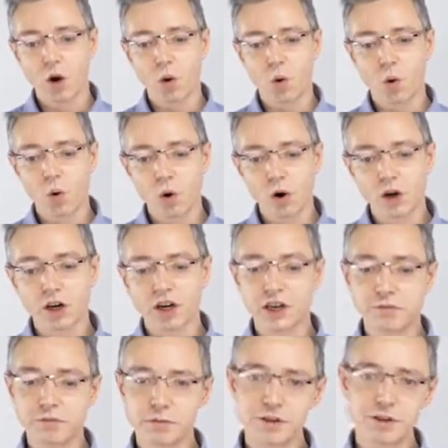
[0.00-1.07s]
or
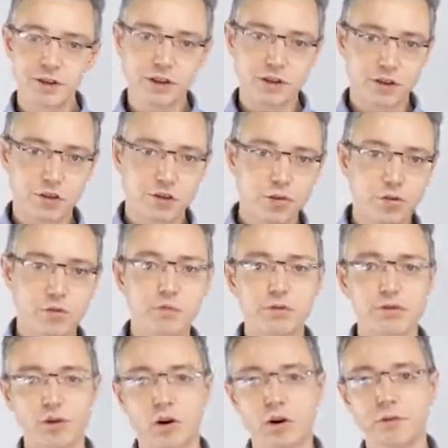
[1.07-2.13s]
if we see
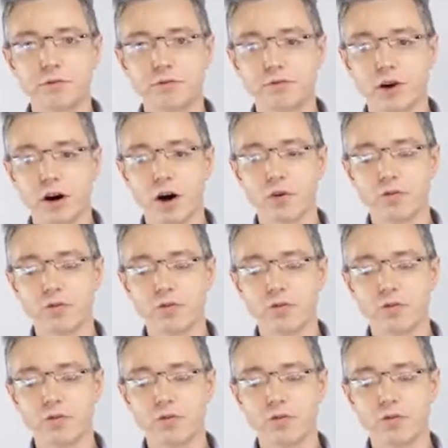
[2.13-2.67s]
groups of